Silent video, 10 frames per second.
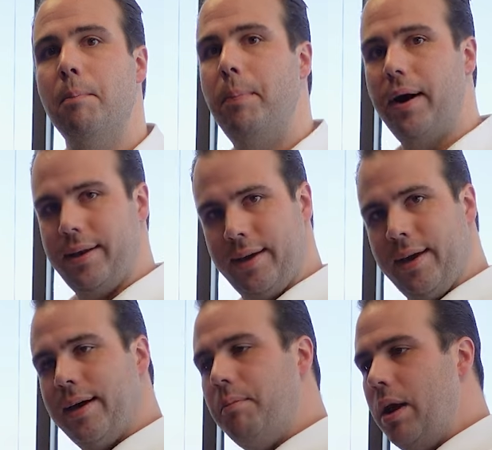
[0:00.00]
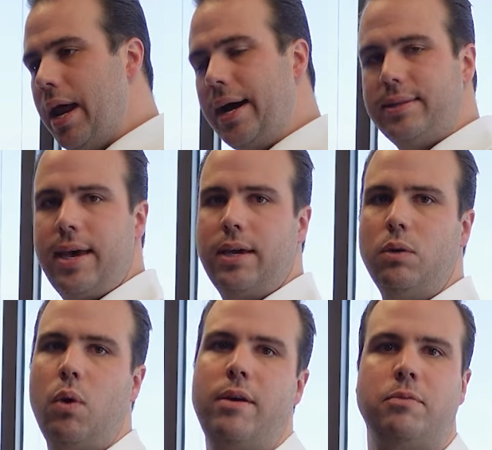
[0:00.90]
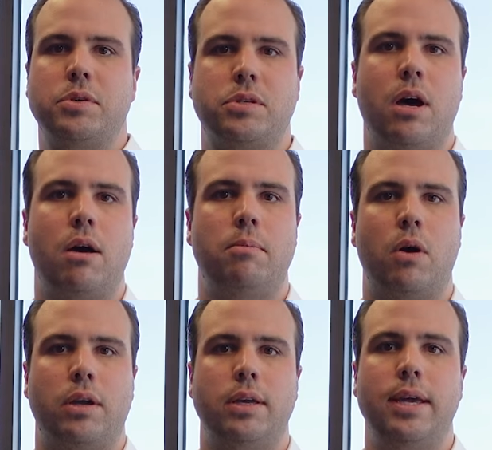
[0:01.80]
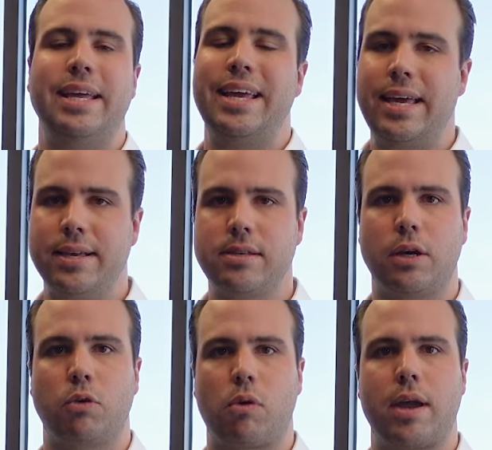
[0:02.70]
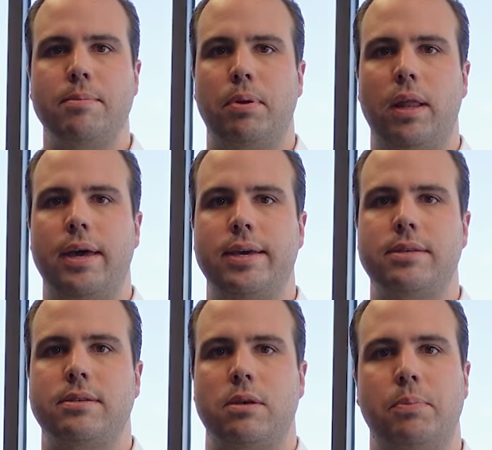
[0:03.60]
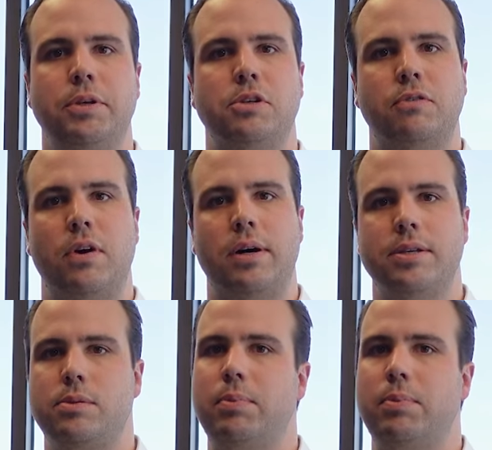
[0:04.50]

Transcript: But not taken away from the stock market, it is a great place to put your funds.